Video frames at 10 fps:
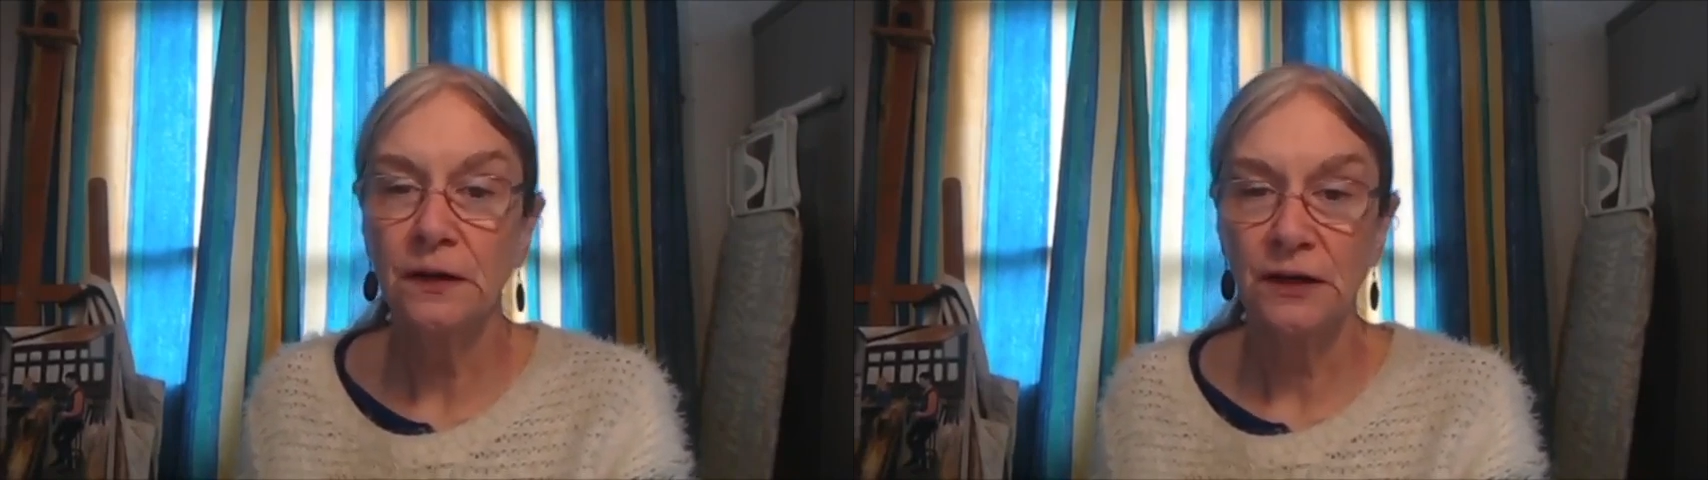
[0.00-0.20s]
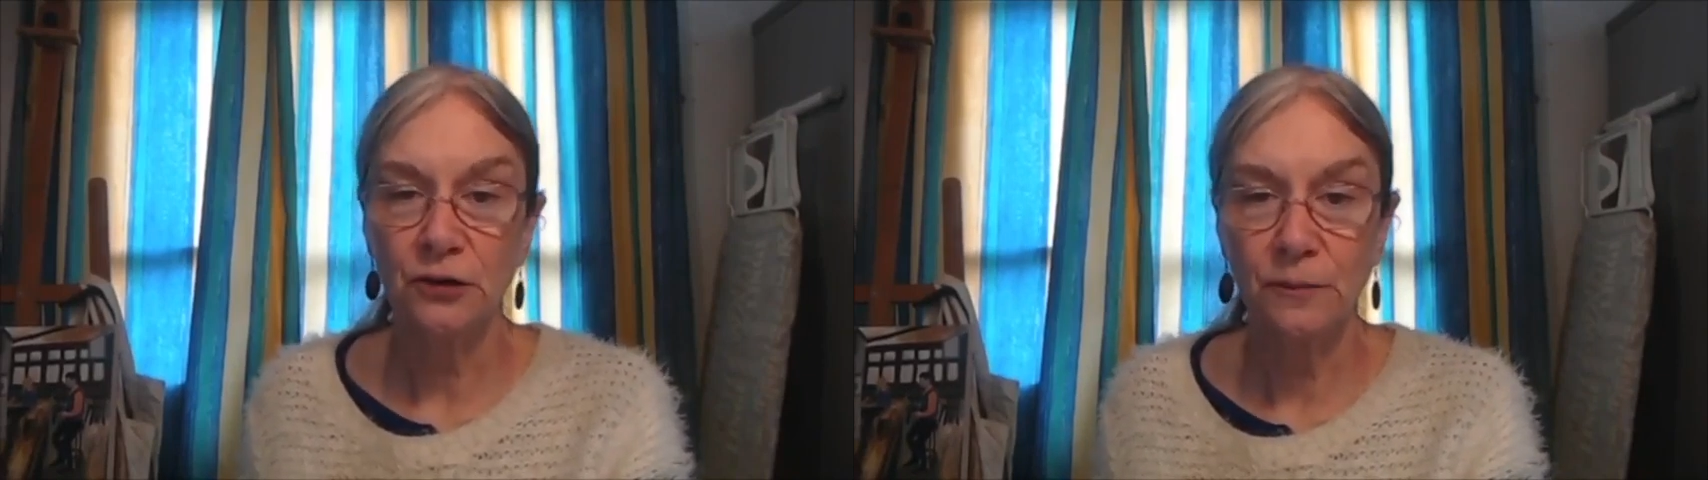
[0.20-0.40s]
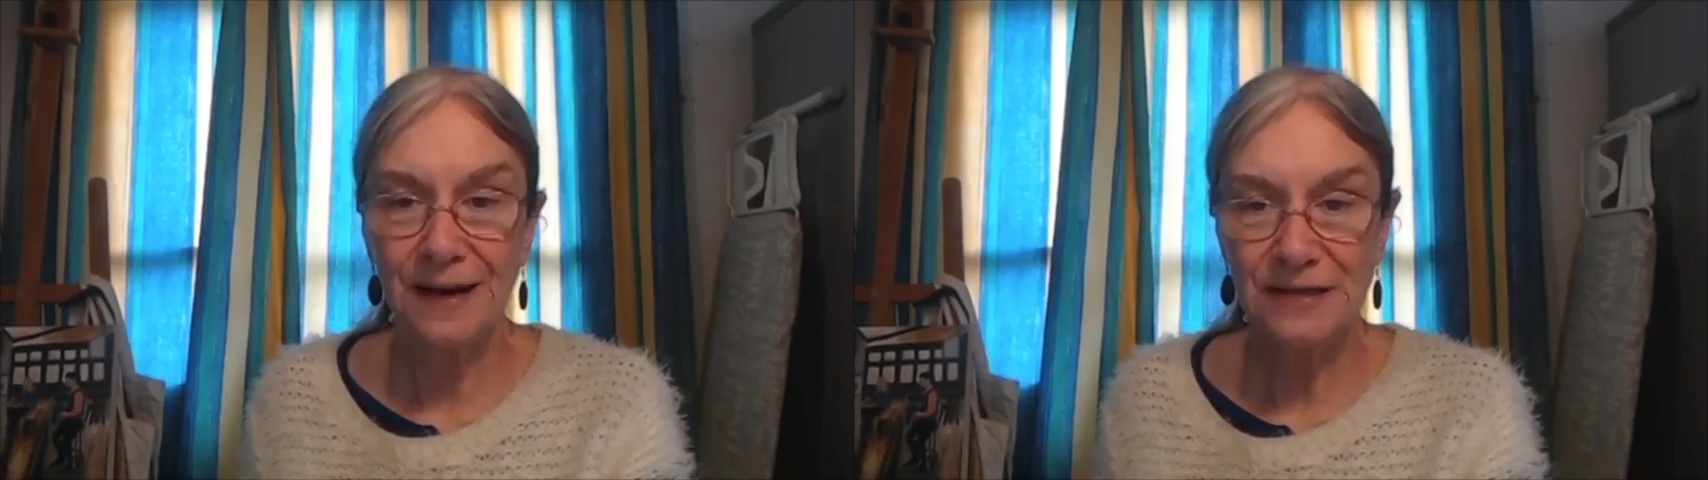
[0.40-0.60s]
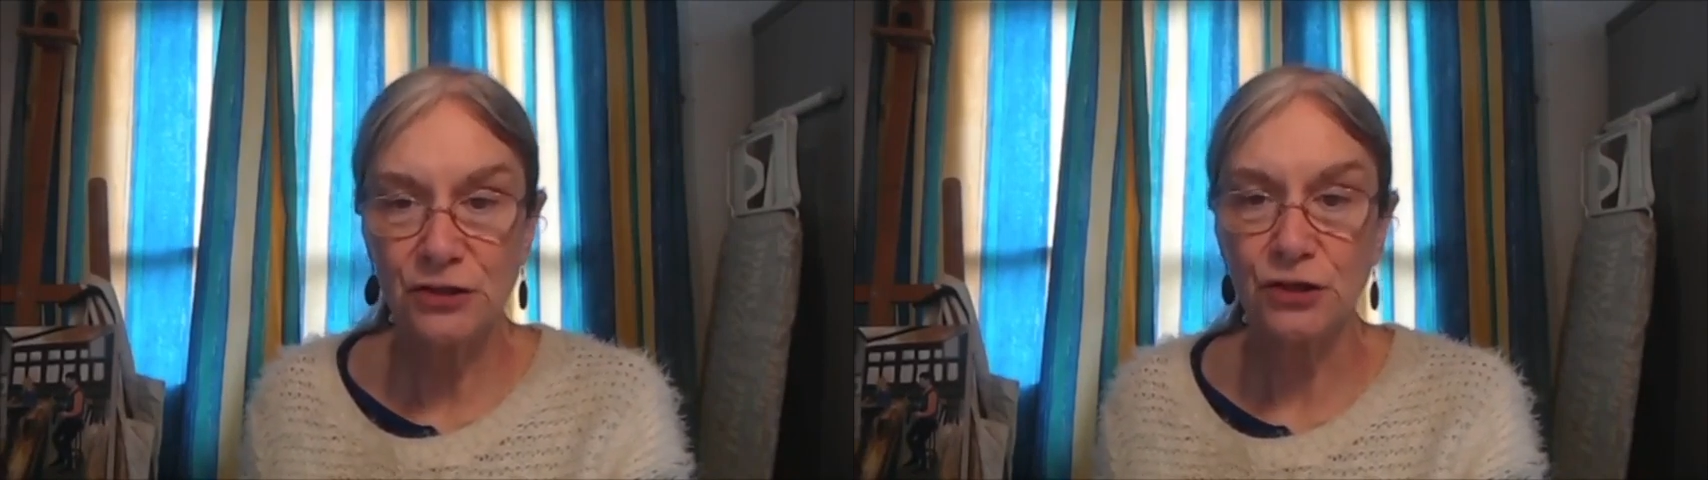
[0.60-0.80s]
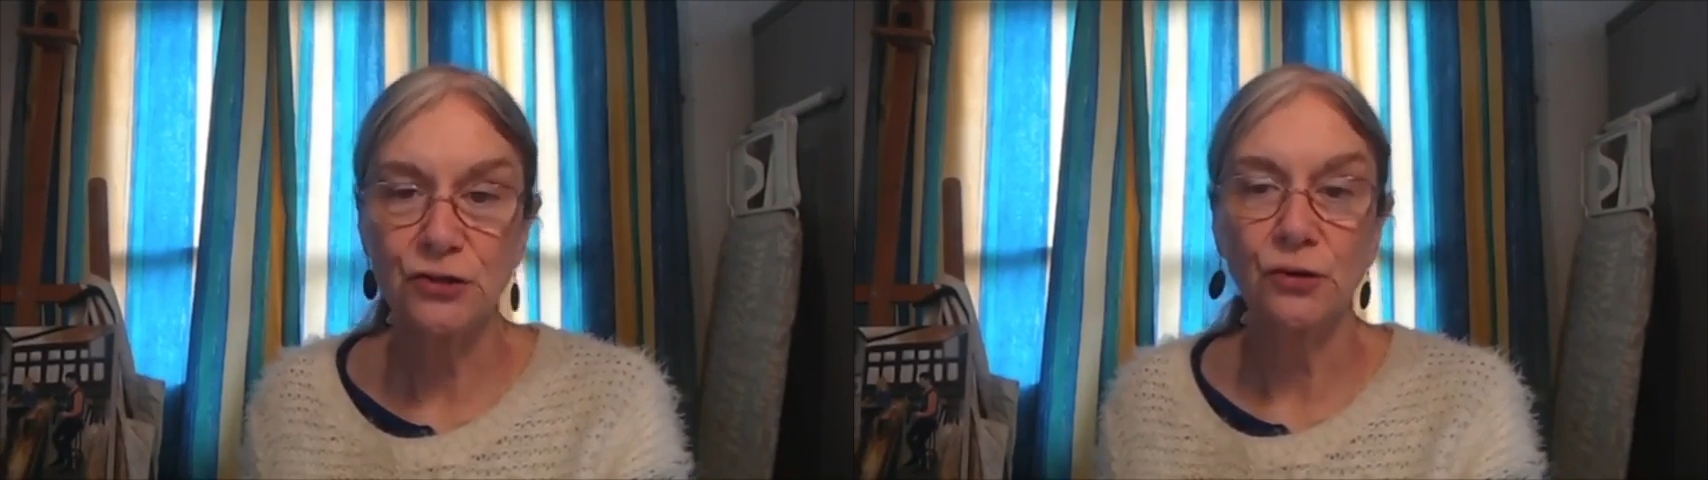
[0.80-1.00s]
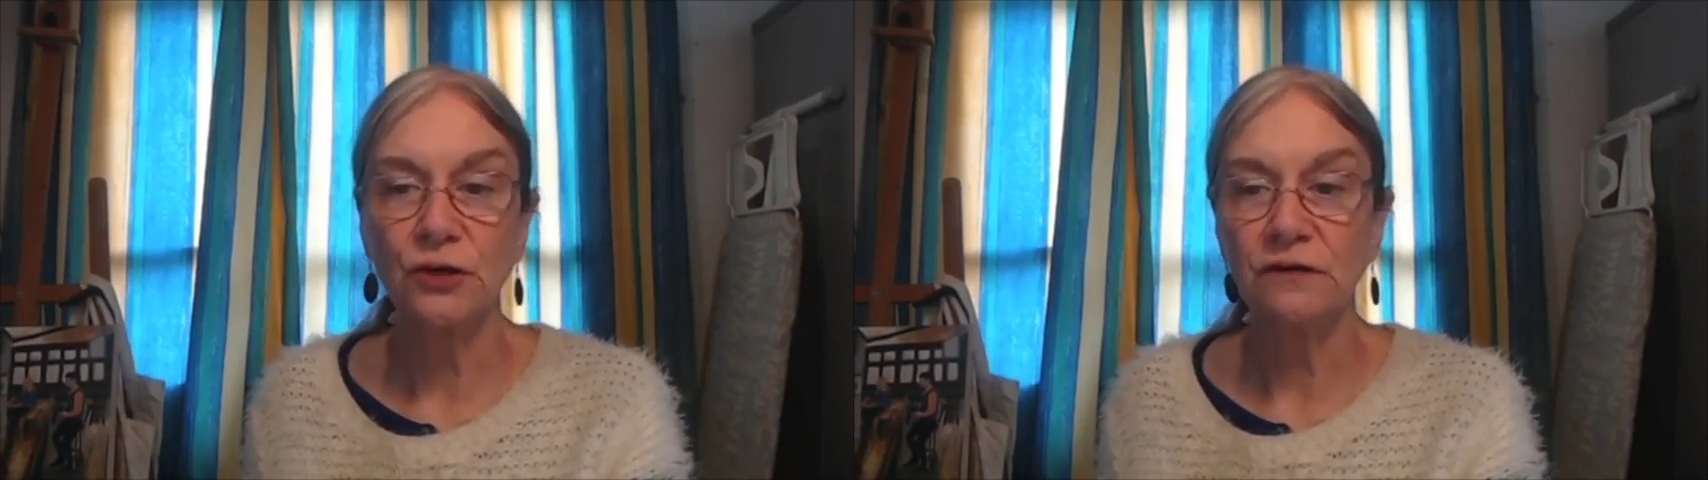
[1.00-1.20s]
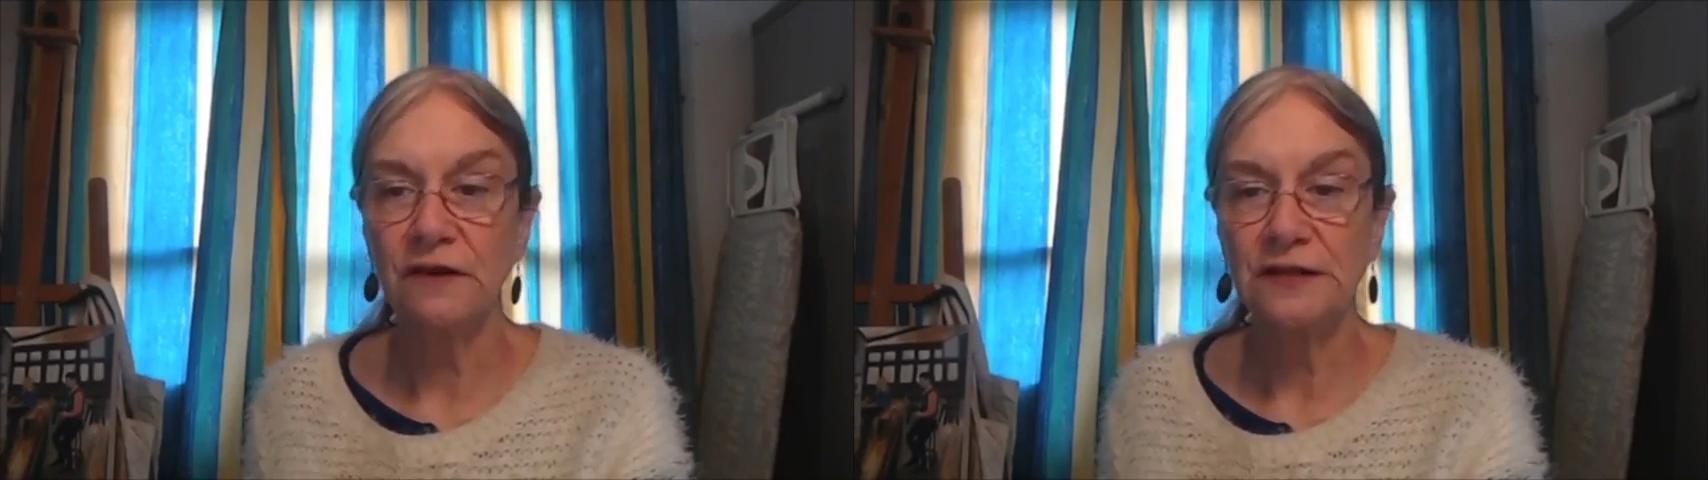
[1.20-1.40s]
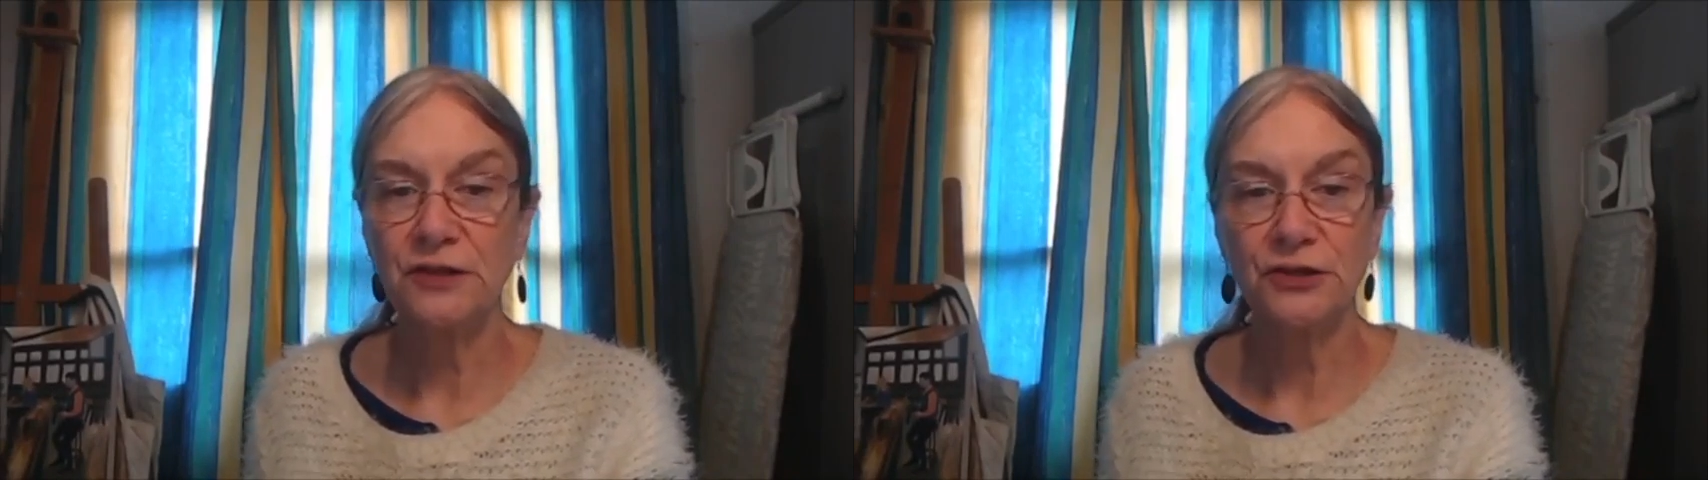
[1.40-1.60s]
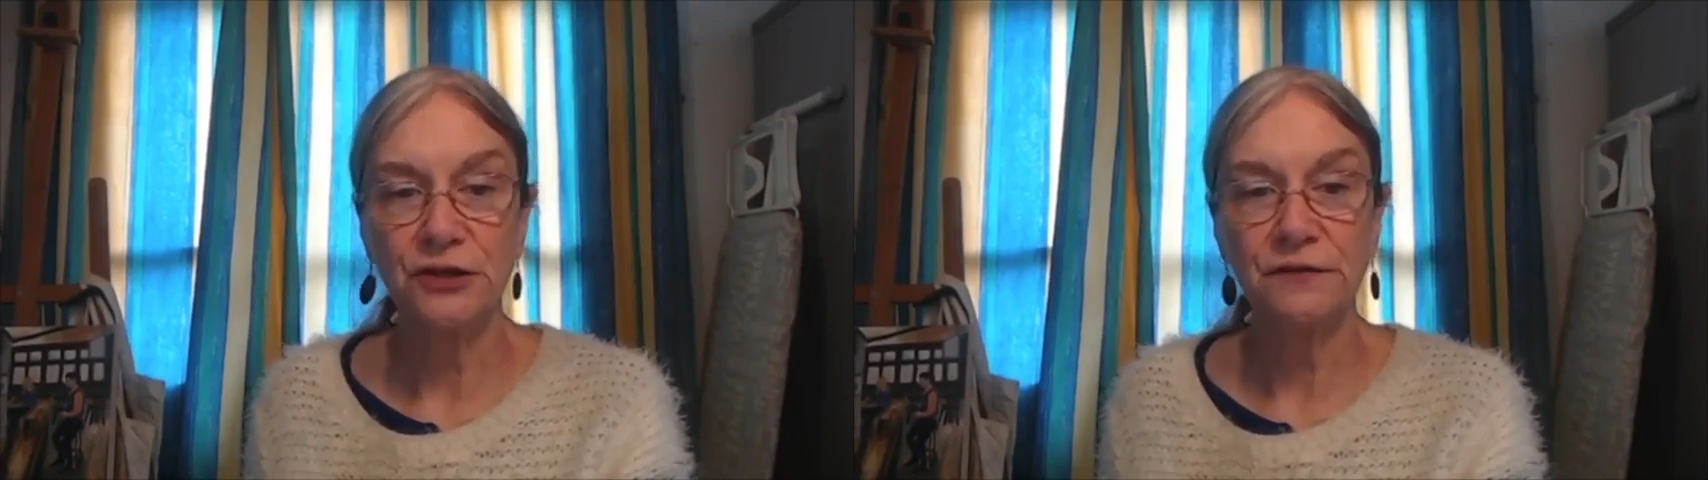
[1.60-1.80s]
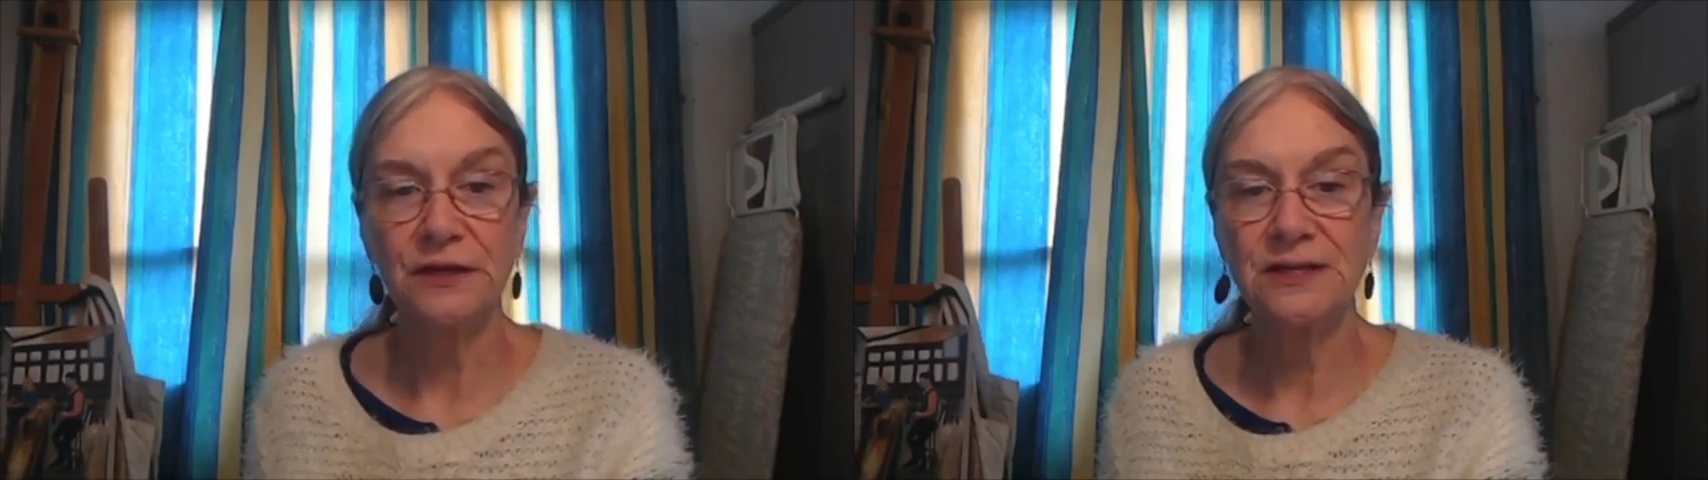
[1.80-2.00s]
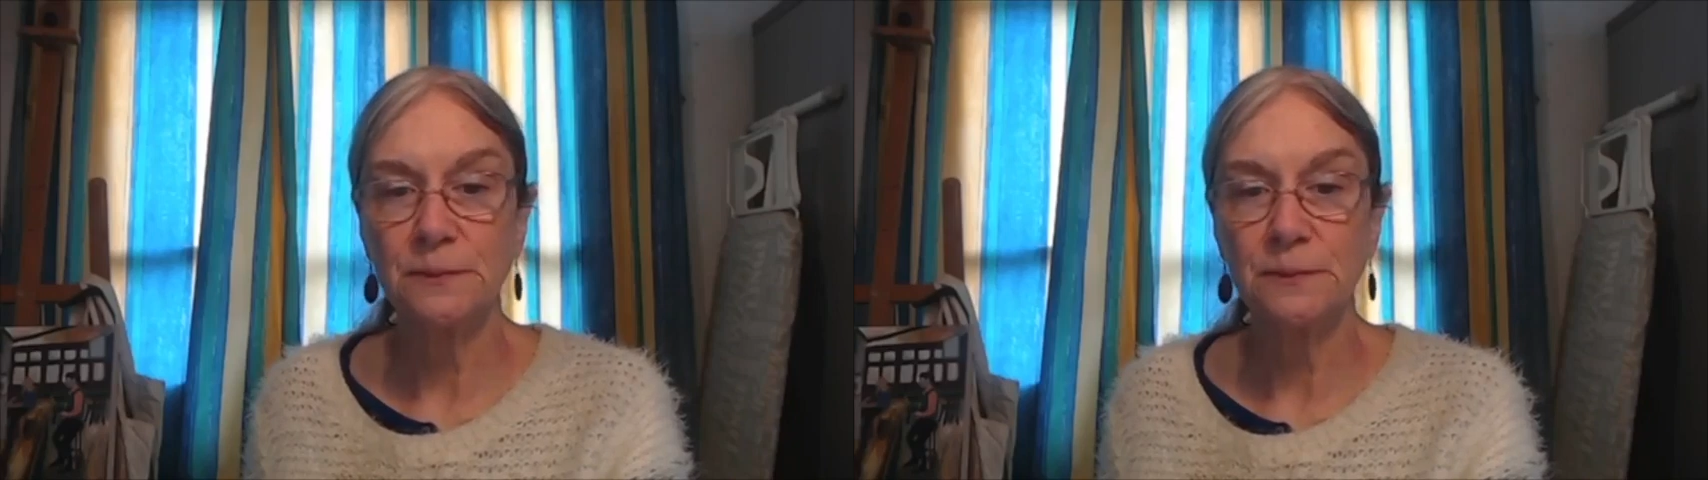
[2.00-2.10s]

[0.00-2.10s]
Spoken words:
either a master's or advanced certificate